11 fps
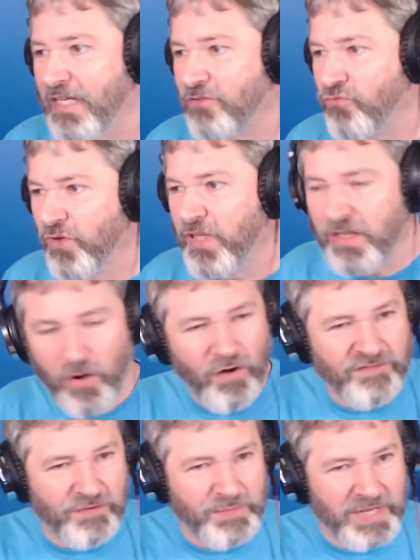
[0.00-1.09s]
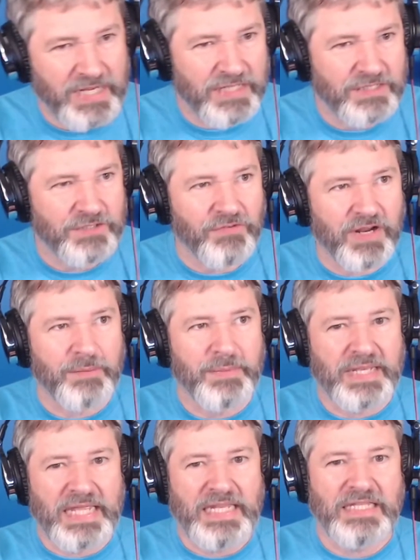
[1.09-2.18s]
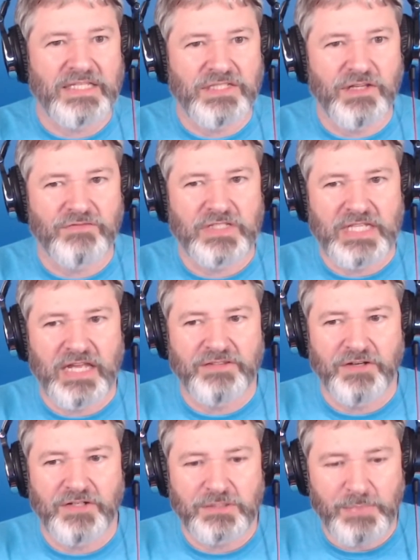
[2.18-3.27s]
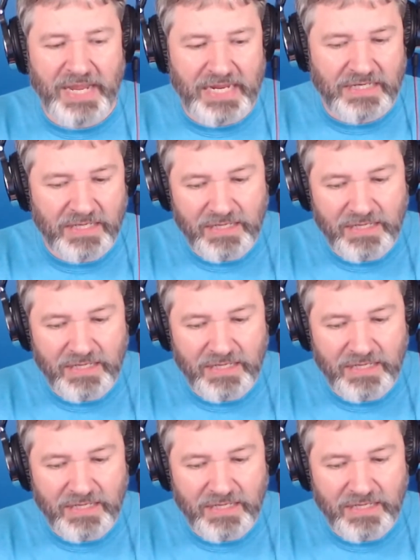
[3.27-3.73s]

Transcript: really hard for me to recommend any of the stuff that's out there that's paid.